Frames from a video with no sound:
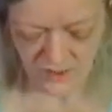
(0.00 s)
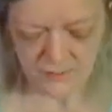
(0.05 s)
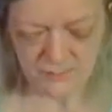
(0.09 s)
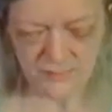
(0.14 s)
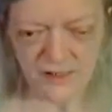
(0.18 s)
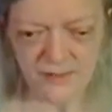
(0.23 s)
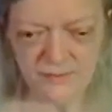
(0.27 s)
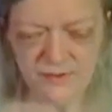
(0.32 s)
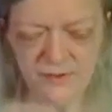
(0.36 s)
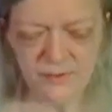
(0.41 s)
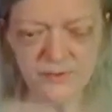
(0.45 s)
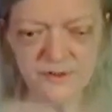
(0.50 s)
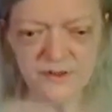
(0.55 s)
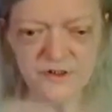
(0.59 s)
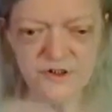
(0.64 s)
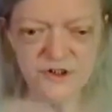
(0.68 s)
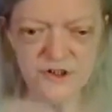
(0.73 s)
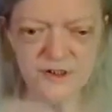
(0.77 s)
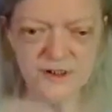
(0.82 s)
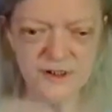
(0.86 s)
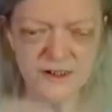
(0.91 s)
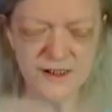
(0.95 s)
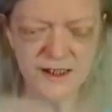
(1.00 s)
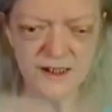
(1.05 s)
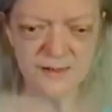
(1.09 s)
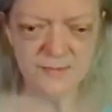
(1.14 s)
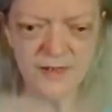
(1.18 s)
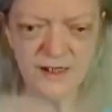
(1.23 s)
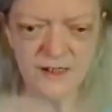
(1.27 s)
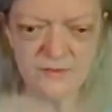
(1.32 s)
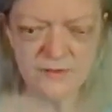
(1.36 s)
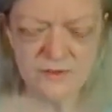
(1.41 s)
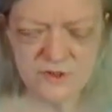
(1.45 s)
Maybe when Jeannie
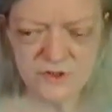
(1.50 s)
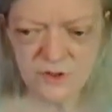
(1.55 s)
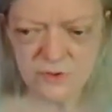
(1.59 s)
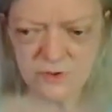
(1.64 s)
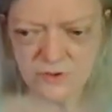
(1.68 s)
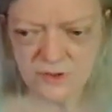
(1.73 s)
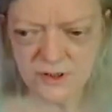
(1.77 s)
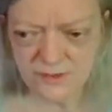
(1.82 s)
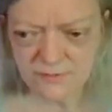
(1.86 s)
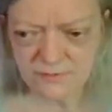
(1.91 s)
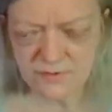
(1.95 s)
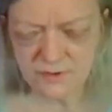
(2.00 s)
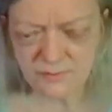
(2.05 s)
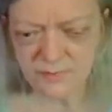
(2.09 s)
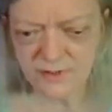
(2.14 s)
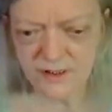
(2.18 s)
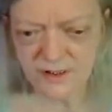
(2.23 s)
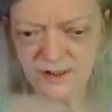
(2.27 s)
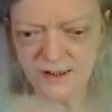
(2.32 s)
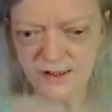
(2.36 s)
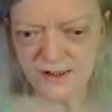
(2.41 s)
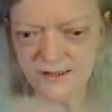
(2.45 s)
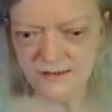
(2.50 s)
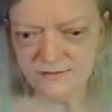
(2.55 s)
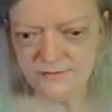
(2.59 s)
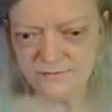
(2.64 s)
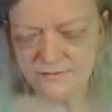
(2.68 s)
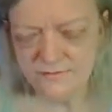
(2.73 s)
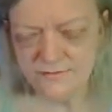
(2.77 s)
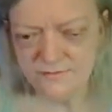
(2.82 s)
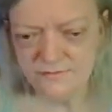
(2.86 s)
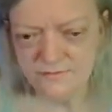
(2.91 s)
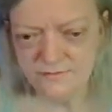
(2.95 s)
came out and told everybody,
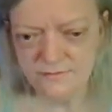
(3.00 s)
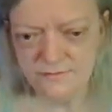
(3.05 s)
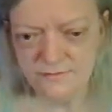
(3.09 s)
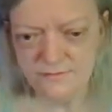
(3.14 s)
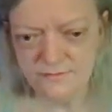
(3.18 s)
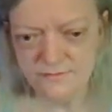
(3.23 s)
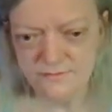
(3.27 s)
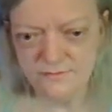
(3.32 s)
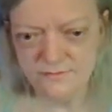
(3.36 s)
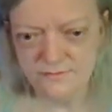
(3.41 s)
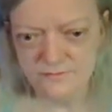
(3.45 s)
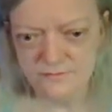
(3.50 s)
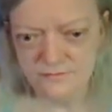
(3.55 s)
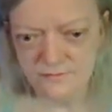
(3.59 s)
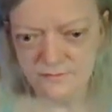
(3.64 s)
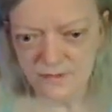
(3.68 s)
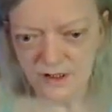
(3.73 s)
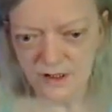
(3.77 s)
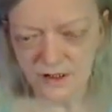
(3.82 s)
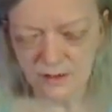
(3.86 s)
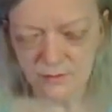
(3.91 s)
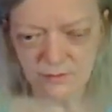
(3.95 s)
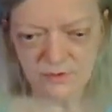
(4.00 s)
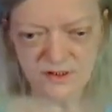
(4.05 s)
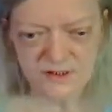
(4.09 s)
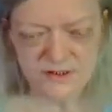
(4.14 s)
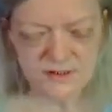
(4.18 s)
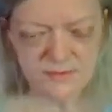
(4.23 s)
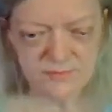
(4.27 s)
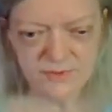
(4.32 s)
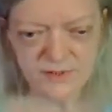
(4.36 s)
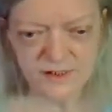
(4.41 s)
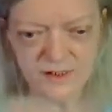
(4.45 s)
it
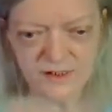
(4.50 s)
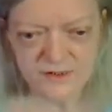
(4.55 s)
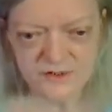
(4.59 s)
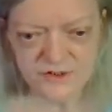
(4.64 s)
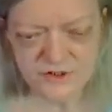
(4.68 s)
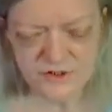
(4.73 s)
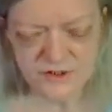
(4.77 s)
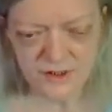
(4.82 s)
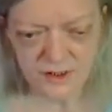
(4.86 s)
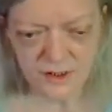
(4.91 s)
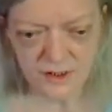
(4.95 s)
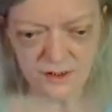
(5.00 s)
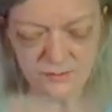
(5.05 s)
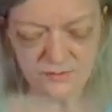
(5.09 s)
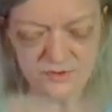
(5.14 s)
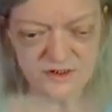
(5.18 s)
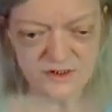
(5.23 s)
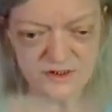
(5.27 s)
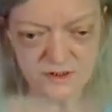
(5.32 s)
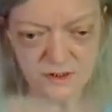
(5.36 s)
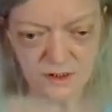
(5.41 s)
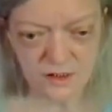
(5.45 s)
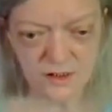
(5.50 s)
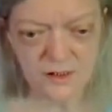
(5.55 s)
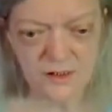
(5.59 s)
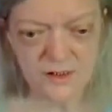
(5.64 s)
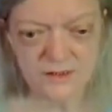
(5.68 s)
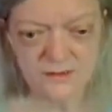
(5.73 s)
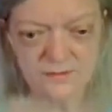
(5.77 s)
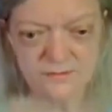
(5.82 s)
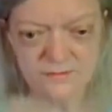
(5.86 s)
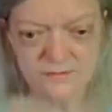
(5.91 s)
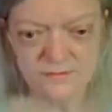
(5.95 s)
wasn't because she thought it was Dawn.